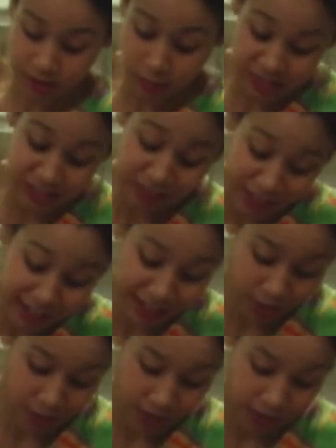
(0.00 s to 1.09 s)
So it's
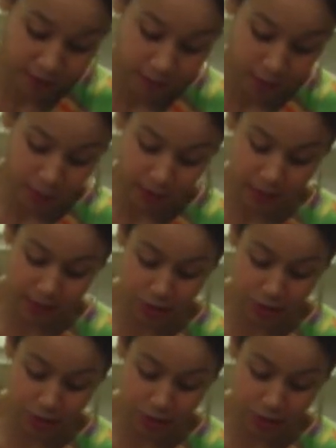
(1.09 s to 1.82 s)
like you have a broth.